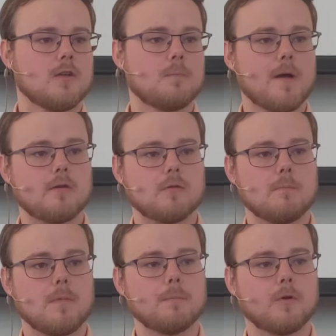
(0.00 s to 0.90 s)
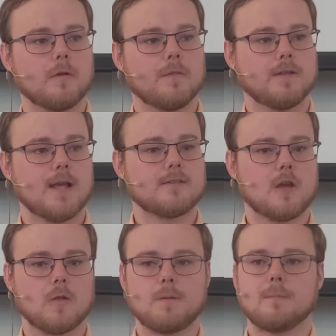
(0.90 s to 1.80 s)
you better remember the
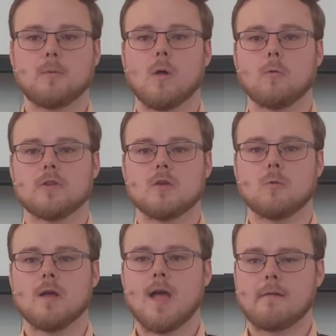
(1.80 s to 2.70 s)
debts other people owe you